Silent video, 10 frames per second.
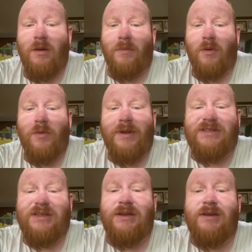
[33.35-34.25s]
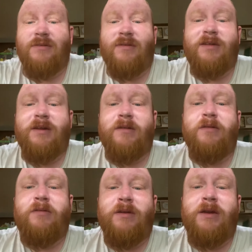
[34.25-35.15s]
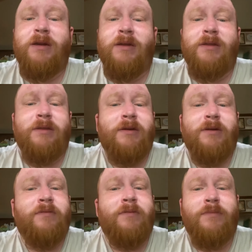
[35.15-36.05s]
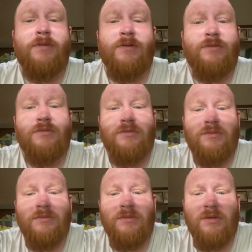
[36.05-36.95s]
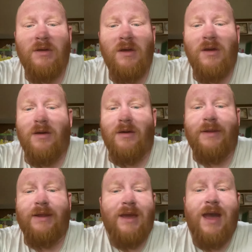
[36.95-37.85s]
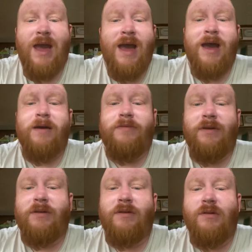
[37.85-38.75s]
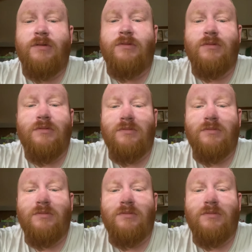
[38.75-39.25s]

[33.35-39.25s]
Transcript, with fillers: But when it seems to end of the moon, honey, I think of you.